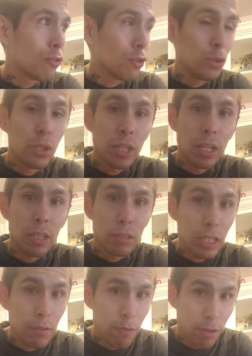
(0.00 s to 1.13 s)
so you can
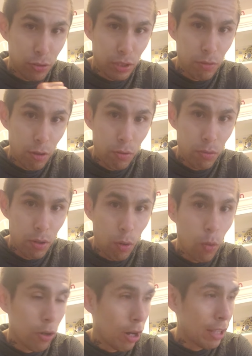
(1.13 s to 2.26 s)
leave with zero,
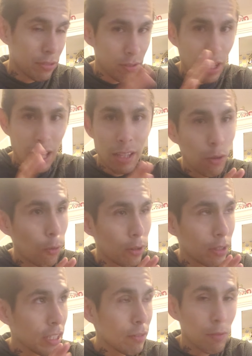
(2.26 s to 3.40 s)
or
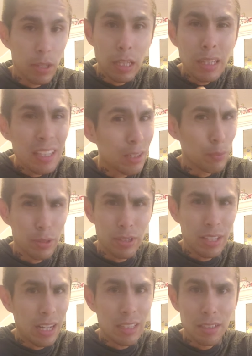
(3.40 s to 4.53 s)
leave with a little bit of
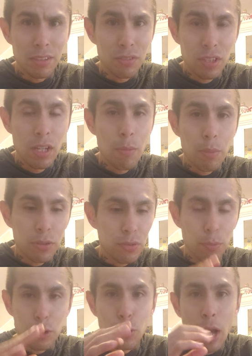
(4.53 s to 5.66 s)
that at least.
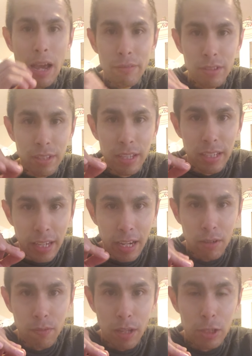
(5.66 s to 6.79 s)
But you have to take
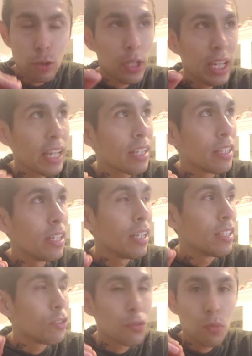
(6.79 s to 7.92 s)
care of that. You can't.
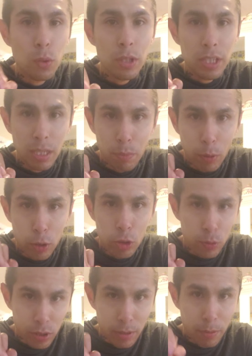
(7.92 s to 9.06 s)
This is one thing about New
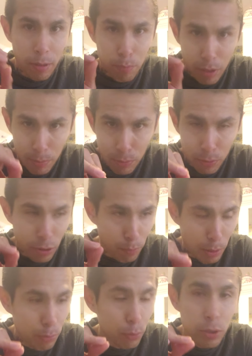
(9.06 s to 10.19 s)
York and
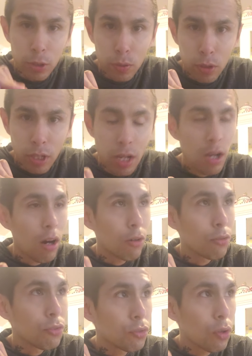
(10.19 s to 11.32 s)
people in New York are
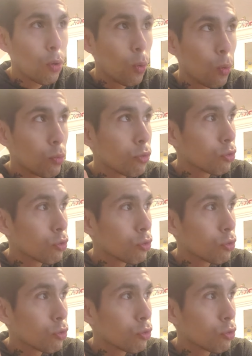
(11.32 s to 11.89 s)
so